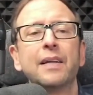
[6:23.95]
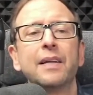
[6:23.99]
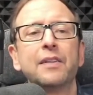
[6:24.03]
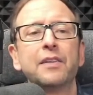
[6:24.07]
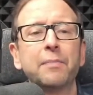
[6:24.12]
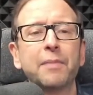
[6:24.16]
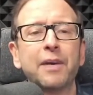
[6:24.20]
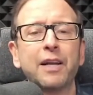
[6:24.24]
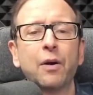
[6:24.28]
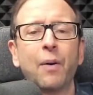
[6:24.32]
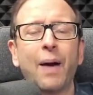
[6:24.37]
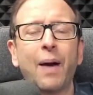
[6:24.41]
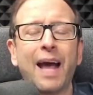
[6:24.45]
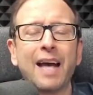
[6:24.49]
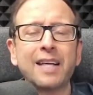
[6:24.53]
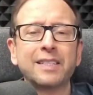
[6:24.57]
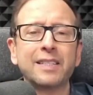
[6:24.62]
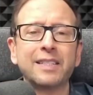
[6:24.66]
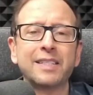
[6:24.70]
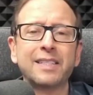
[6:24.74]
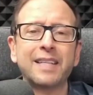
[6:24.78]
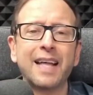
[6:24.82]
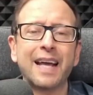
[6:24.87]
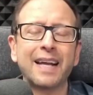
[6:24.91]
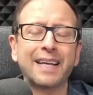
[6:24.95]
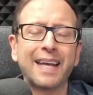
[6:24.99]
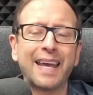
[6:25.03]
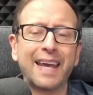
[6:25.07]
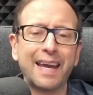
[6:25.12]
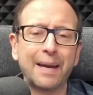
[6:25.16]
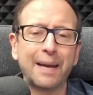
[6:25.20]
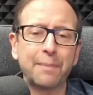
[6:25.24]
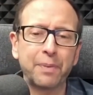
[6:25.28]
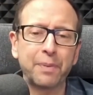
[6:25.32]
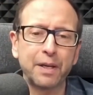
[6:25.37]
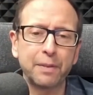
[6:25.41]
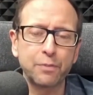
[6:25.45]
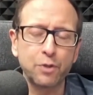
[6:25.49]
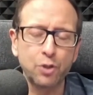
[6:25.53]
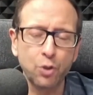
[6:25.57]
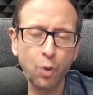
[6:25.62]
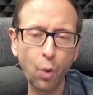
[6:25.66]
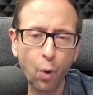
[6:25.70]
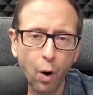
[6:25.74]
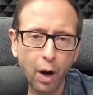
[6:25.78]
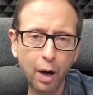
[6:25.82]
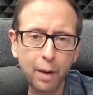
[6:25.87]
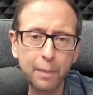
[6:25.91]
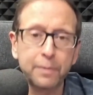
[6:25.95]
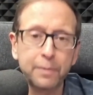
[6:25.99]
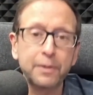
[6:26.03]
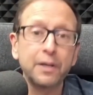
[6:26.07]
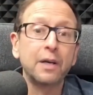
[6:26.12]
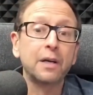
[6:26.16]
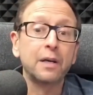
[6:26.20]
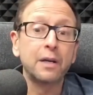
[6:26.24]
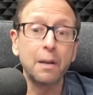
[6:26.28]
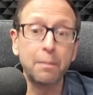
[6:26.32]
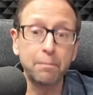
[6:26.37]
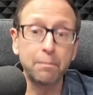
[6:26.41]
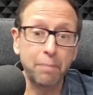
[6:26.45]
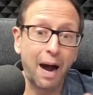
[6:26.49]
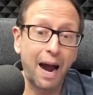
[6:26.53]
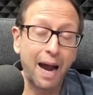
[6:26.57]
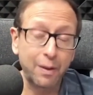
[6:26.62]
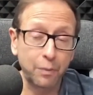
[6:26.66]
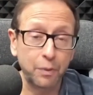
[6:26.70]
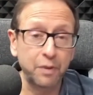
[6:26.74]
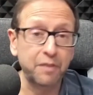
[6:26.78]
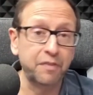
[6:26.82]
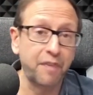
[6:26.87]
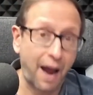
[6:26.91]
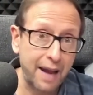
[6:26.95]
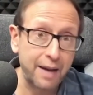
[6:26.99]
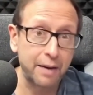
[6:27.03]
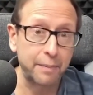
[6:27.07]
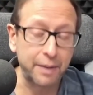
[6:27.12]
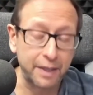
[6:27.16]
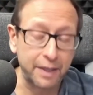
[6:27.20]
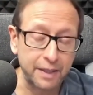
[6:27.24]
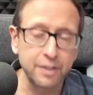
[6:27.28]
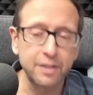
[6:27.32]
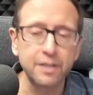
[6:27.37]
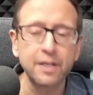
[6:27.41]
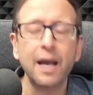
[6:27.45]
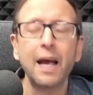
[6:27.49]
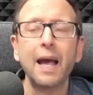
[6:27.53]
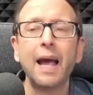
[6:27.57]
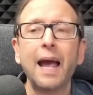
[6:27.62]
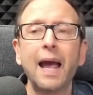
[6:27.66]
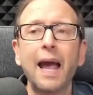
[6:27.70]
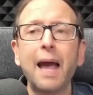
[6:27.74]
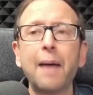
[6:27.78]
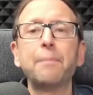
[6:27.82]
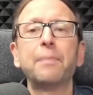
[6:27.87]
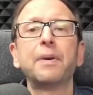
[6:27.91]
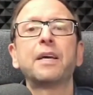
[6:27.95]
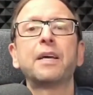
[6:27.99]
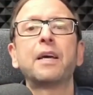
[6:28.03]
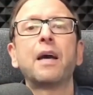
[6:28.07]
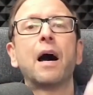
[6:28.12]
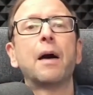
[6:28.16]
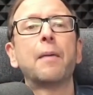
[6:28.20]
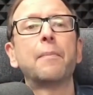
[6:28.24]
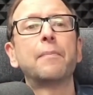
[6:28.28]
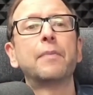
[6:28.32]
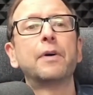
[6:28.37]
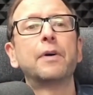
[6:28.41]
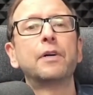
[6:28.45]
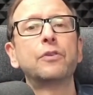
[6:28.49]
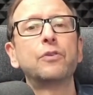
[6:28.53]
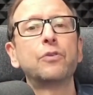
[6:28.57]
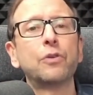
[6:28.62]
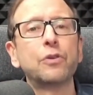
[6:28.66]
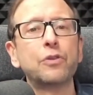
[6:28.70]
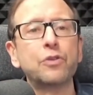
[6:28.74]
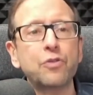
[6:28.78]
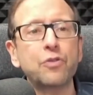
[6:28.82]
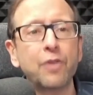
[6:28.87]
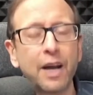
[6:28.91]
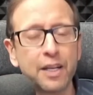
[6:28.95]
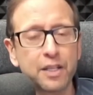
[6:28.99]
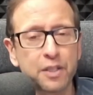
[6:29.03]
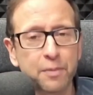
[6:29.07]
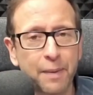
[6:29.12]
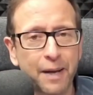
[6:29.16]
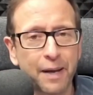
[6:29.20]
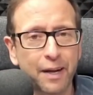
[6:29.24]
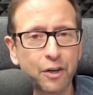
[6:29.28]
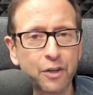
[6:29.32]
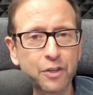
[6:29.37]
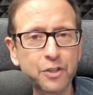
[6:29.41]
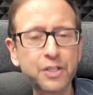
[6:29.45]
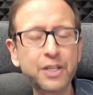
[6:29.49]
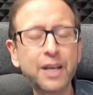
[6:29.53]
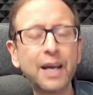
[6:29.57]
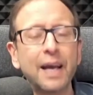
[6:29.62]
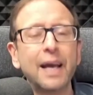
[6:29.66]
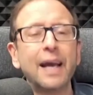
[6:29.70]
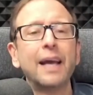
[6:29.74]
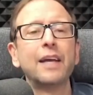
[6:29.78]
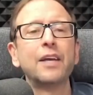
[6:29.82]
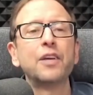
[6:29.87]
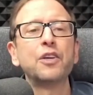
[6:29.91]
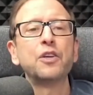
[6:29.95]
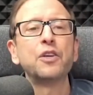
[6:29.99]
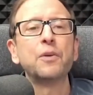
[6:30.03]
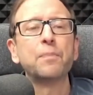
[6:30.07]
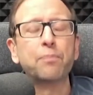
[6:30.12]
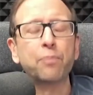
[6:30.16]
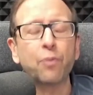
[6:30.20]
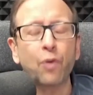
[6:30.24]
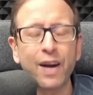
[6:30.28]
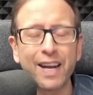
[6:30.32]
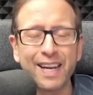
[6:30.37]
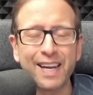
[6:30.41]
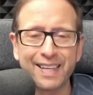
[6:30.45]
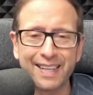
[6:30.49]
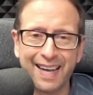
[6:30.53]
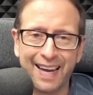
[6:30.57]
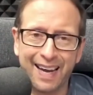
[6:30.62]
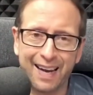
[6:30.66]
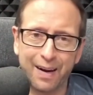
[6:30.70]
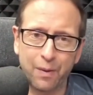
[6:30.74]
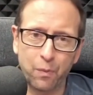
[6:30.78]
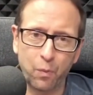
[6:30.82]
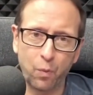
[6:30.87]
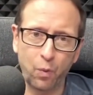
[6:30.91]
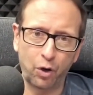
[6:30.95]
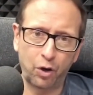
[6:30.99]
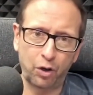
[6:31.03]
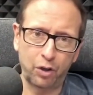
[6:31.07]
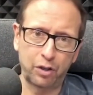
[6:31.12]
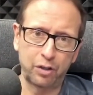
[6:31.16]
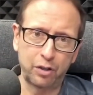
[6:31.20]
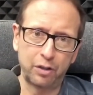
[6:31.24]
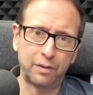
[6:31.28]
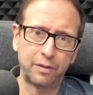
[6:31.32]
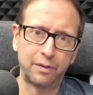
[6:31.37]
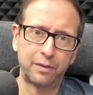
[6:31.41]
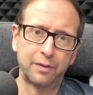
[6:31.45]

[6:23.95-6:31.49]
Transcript: The amino acids then can't be absorbed, combined with vitamins, and become neurotransmitters. Your brain can't work.